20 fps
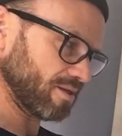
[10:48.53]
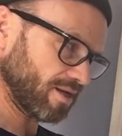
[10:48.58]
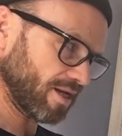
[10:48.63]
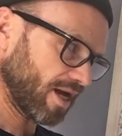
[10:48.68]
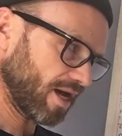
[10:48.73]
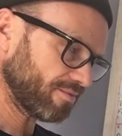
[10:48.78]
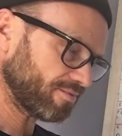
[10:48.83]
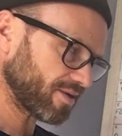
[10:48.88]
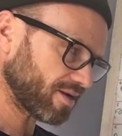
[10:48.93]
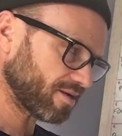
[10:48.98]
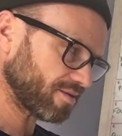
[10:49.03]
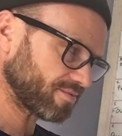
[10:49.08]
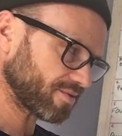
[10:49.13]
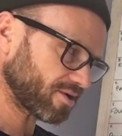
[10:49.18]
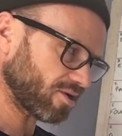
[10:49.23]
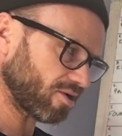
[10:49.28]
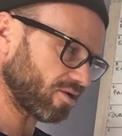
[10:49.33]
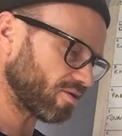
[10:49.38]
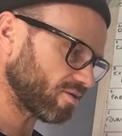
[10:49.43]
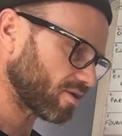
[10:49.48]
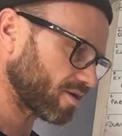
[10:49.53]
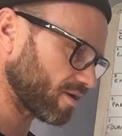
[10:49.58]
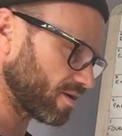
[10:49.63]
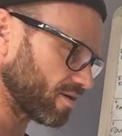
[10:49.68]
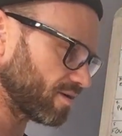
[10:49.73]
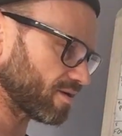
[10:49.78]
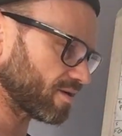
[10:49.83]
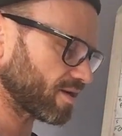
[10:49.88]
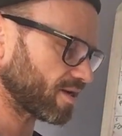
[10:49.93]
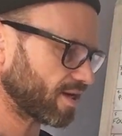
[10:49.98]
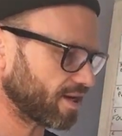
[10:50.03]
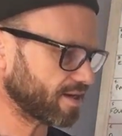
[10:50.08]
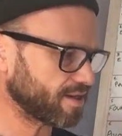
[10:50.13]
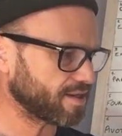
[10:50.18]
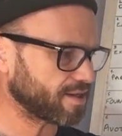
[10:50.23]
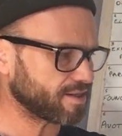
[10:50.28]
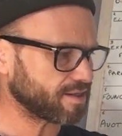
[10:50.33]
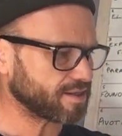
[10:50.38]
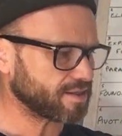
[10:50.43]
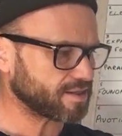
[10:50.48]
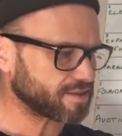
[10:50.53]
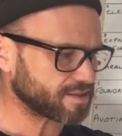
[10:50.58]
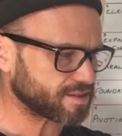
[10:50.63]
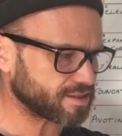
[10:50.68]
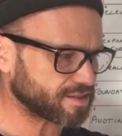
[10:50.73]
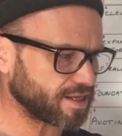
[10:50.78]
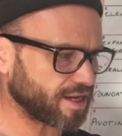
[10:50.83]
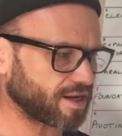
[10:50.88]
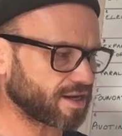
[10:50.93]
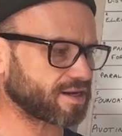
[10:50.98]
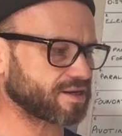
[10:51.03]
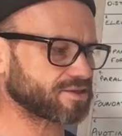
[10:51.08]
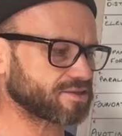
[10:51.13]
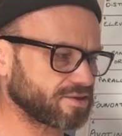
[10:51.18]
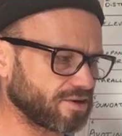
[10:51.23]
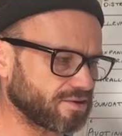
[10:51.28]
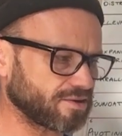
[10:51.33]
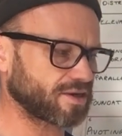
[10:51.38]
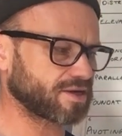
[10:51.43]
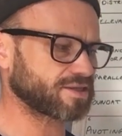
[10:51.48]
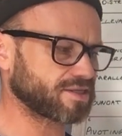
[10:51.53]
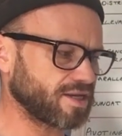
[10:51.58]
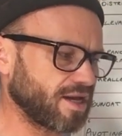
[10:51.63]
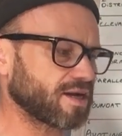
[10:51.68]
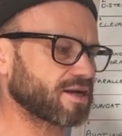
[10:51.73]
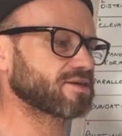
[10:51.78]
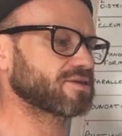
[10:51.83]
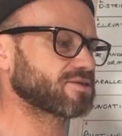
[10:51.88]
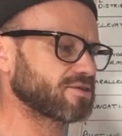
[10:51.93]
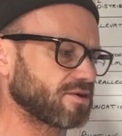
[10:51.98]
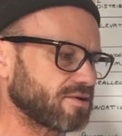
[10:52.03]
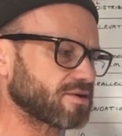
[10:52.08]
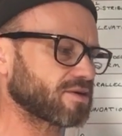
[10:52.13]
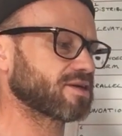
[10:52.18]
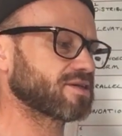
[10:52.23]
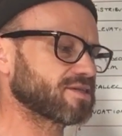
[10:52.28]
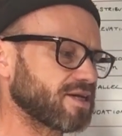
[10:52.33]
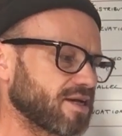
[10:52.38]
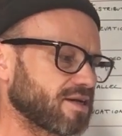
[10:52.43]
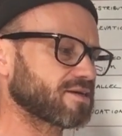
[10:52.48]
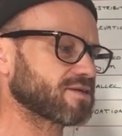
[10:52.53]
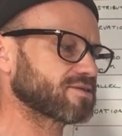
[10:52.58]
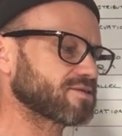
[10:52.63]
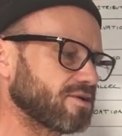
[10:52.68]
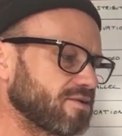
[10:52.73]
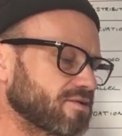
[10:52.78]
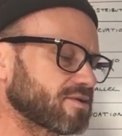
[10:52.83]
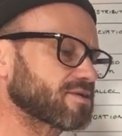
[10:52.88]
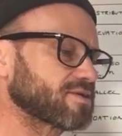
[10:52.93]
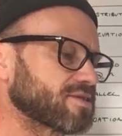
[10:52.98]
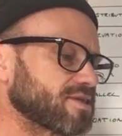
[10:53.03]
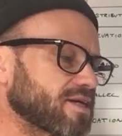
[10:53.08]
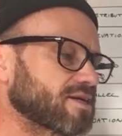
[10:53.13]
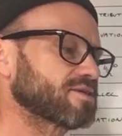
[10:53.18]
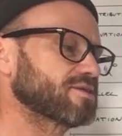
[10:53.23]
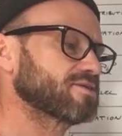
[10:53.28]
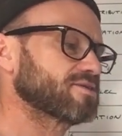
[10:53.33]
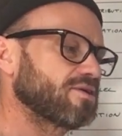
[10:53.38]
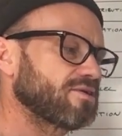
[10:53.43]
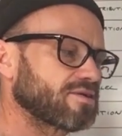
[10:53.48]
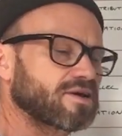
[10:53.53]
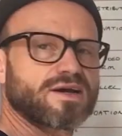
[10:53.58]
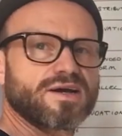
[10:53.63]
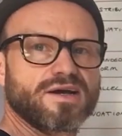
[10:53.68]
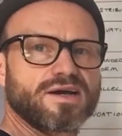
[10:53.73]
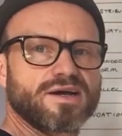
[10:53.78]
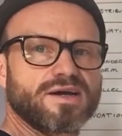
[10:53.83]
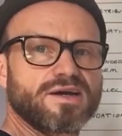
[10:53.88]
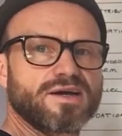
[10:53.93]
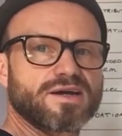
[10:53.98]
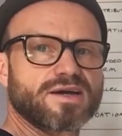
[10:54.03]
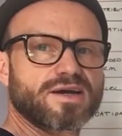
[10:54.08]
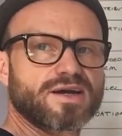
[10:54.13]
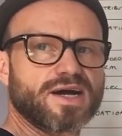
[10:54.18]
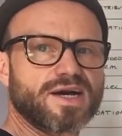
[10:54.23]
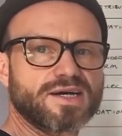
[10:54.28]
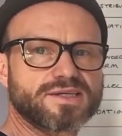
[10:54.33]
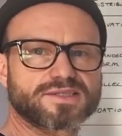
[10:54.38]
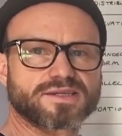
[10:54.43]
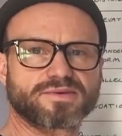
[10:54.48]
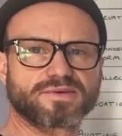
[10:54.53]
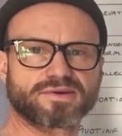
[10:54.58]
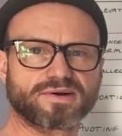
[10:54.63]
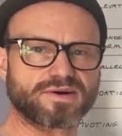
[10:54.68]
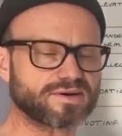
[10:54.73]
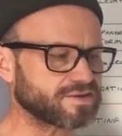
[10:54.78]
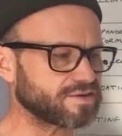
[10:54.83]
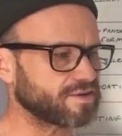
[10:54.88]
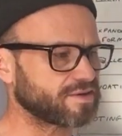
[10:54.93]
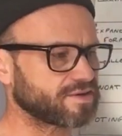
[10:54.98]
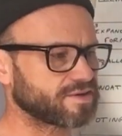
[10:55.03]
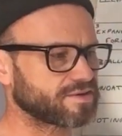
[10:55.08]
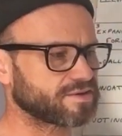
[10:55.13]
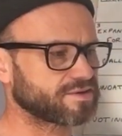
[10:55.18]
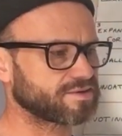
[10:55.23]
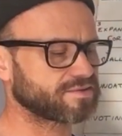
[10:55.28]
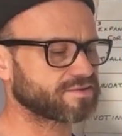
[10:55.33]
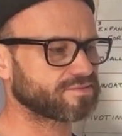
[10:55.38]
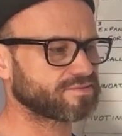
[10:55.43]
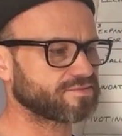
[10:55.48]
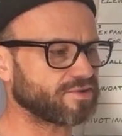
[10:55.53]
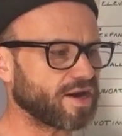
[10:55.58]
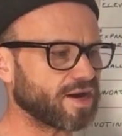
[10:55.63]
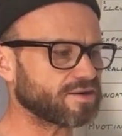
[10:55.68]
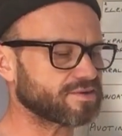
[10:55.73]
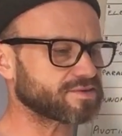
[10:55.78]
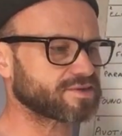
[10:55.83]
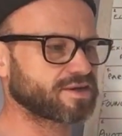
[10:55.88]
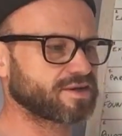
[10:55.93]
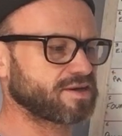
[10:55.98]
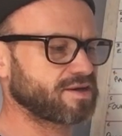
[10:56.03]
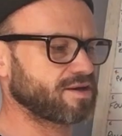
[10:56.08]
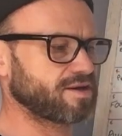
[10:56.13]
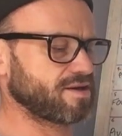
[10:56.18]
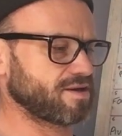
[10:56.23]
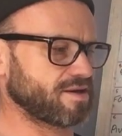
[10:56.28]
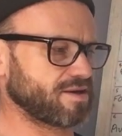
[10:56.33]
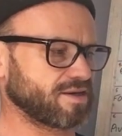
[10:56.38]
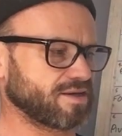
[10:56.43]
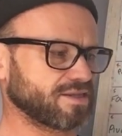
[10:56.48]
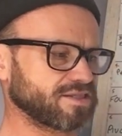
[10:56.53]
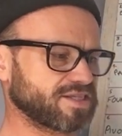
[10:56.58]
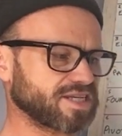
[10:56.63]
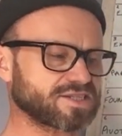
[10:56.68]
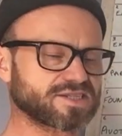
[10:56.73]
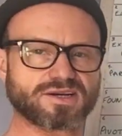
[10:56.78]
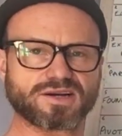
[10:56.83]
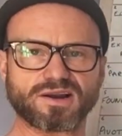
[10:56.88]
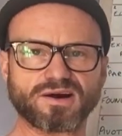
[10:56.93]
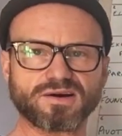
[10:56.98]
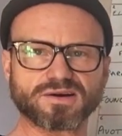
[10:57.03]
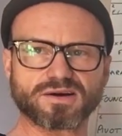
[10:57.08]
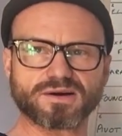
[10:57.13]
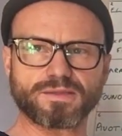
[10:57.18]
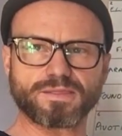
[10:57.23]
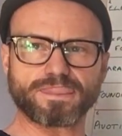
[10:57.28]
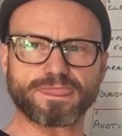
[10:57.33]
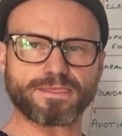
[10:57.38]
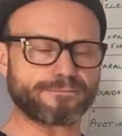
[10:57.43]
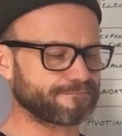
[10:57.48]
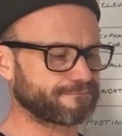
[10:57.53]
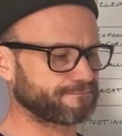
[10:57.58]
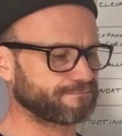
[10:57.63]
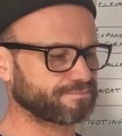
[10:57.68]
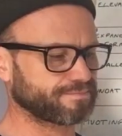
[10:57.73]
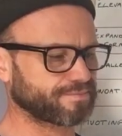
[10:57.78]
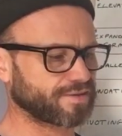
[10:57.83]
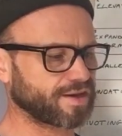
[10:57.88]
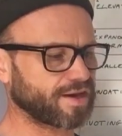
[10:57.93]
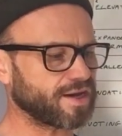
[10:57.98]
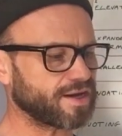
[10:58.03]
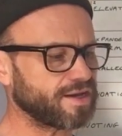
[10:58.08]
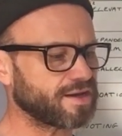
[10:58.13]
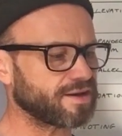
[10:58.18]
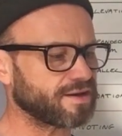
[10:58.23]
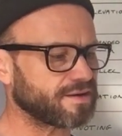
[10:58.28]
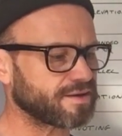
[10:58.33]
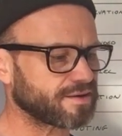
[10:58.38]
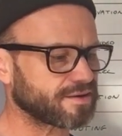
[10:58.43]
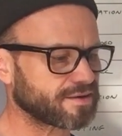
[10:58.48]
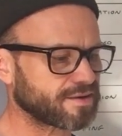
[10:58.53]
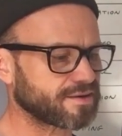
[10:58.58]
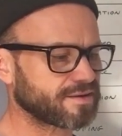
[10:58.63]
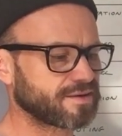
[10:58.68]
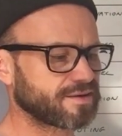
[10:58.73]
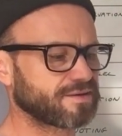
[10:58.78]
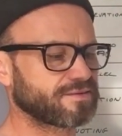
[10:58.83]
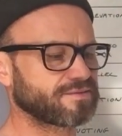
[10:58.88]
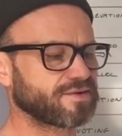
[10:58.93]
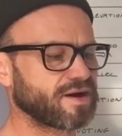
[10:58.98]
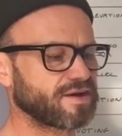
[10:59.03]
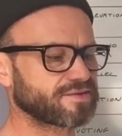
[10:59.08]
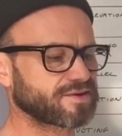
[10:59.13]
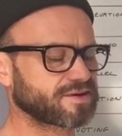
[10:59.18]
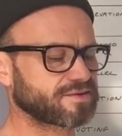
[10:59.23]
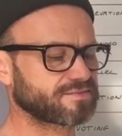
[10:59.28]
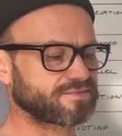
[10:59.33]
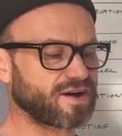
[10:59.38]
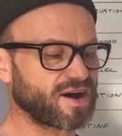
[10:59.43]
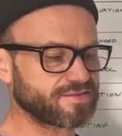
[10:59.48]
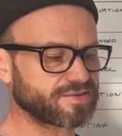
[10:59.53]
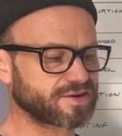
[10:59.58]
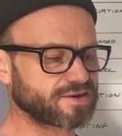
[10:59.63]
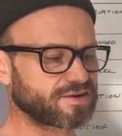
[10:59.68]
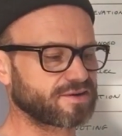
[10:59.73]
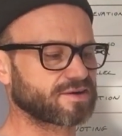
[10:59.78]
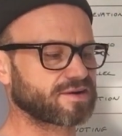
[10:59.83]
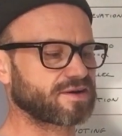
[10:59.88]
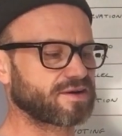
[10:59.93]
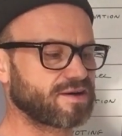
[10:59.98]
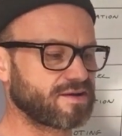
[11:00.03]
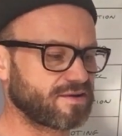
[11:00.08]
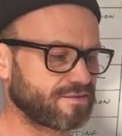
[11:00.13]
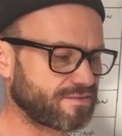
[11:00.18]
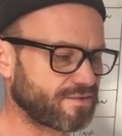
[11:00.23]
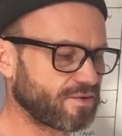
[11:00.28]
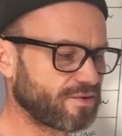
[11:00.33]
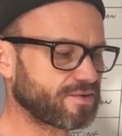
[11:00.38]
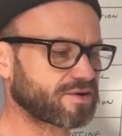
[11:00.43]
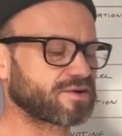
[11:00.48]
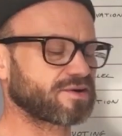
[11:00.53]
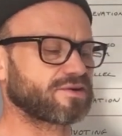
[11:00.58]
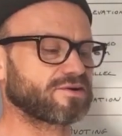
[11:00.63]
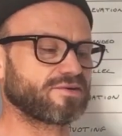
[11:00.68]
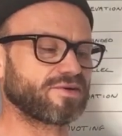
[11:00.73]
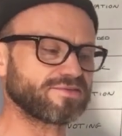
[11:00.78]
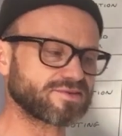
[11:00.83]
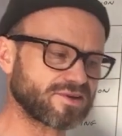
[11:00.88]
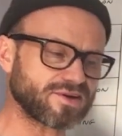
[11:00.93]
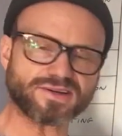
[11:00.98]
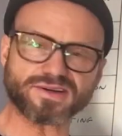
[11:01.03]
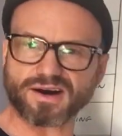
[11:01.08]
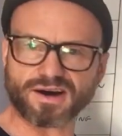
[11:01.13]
yeah, think of a clock, okay? Tick tock, tick tock, tick tock, tick tock. Okay, so we've gone round 6 o'clock, okay? 5 o'clock, 4 o'clock, or even doing